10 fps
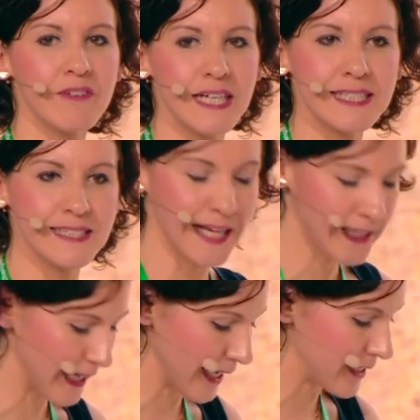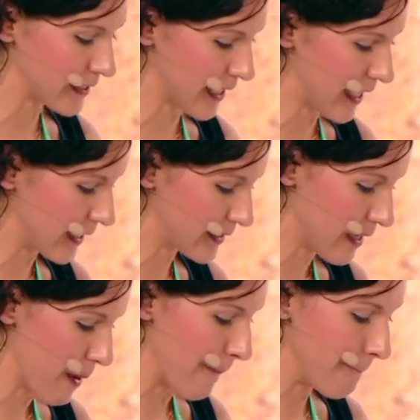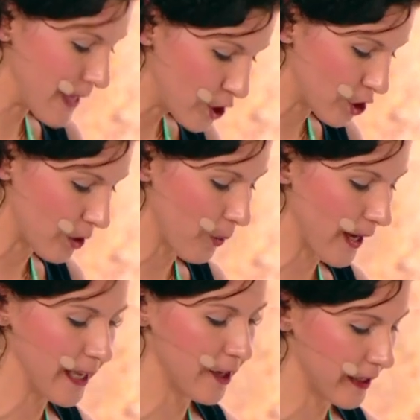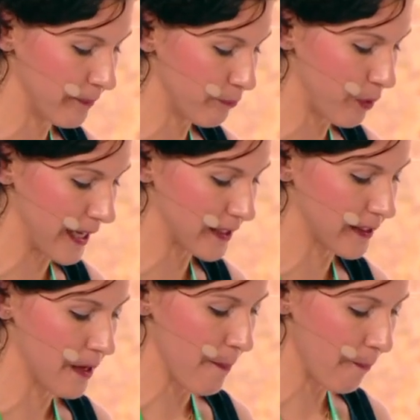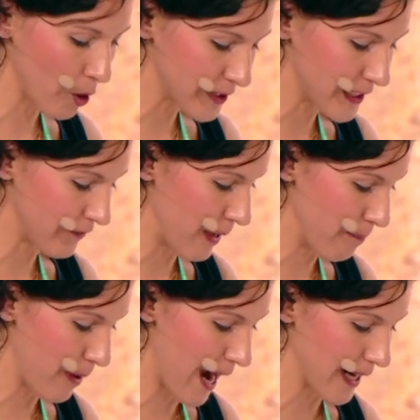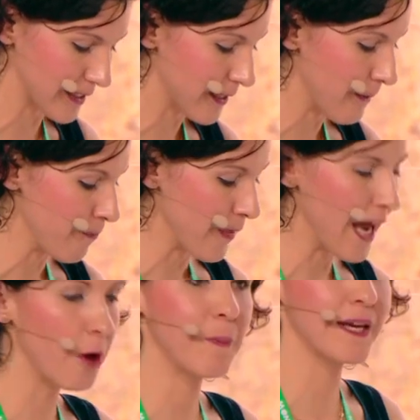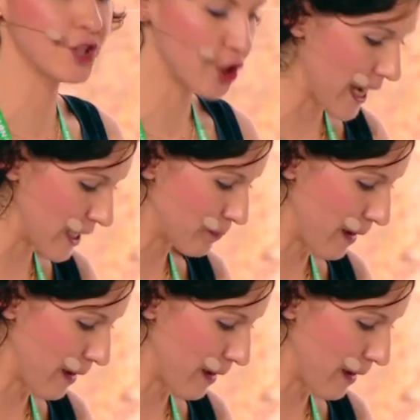really settling into his mission where he could embrace positive impact, helping change